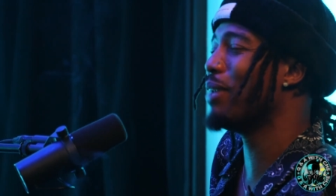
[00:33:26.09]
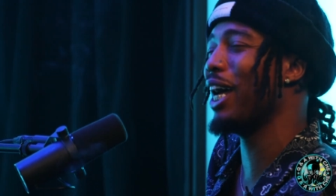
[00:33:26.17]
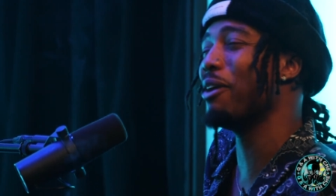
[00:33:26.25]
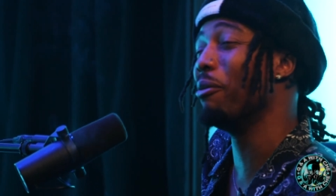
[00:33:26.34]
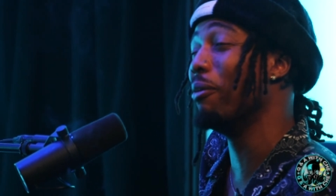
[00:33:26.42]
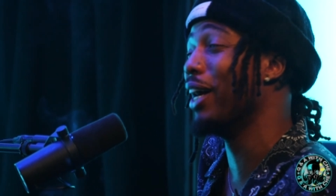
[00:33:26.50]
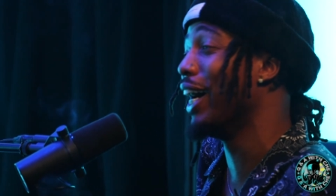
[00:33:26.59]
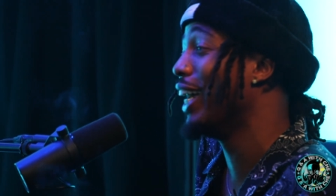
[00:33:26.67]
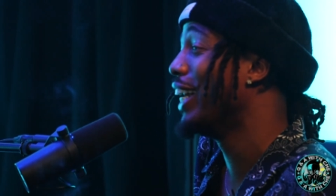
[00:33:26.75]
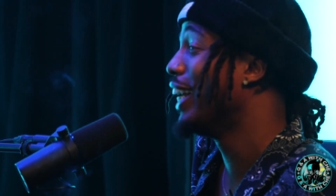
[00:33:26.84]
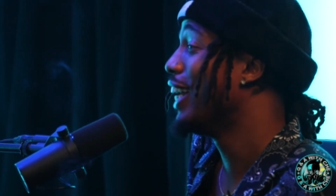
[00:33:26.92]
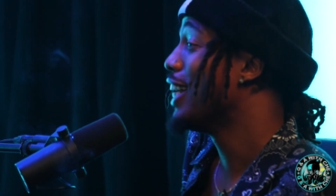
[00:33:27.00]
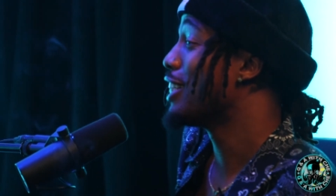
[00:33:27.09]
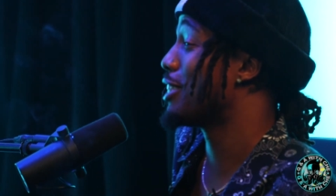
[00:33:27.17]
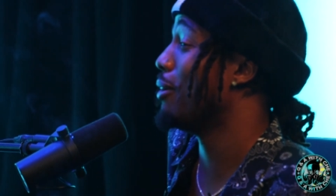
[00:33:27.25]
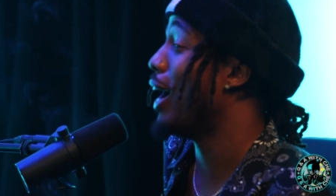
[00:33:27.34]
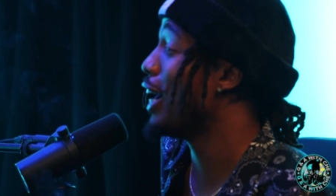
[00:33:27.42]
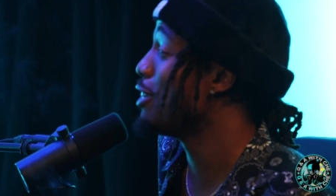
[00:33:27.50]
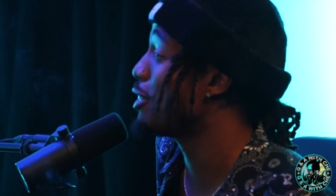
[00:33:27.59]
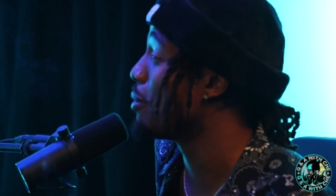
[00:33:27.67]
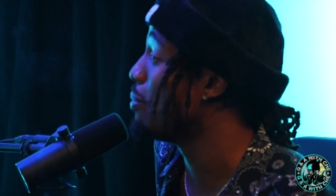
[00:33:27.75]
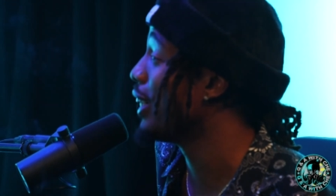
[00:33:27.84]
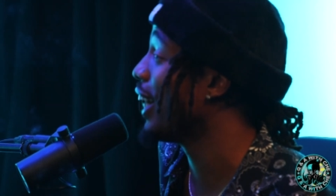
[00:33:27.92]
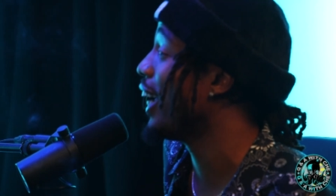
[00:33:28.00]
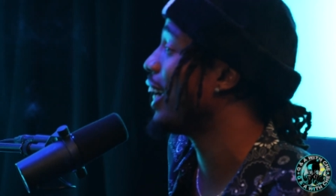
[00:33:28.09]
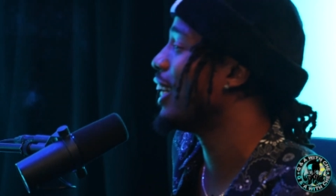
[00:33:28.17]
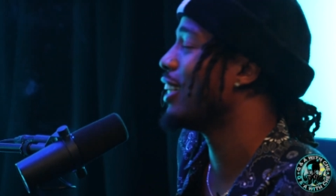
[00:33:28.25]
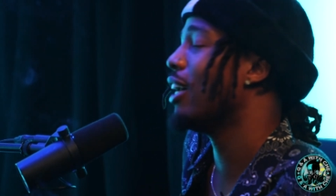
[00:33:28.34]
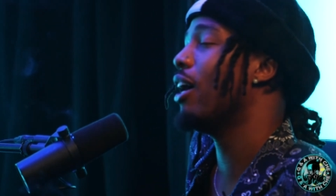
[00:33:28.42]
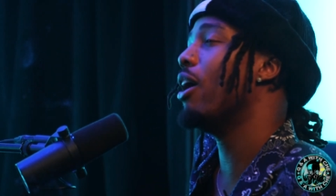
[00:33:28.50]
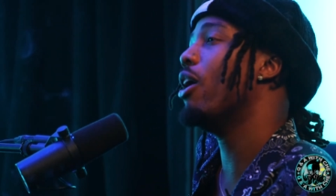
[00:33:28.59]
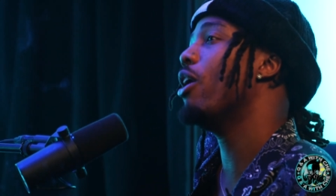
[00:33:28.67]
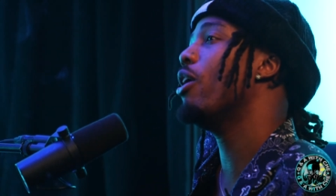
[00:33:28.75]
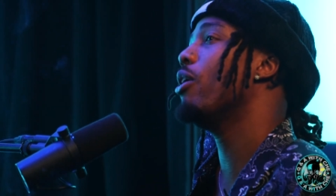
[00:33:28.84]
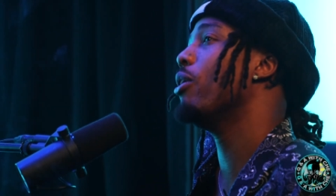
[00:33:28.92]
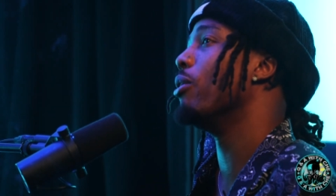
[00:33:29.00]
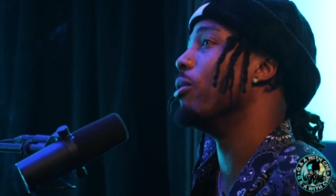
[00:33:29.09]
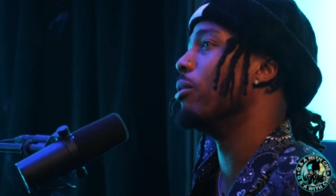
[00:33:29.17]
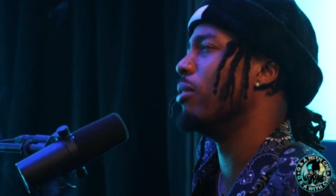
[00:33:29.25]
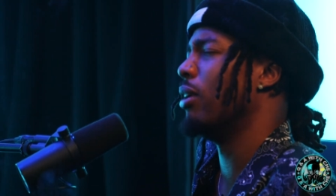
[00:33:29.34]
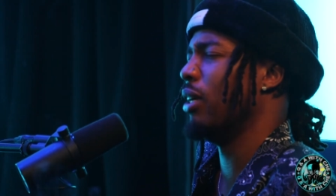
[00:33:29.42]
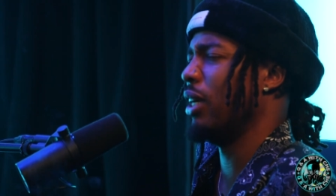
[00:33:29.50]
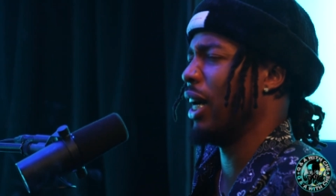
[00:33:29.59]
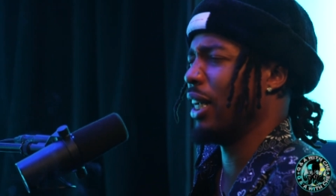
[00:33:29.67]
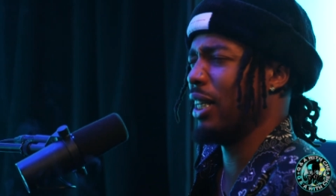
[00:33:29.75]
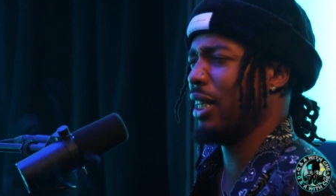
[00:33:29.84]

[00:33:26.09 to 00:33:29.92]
my like, pops what? always smelled the same. So I way. used to be like, oh, I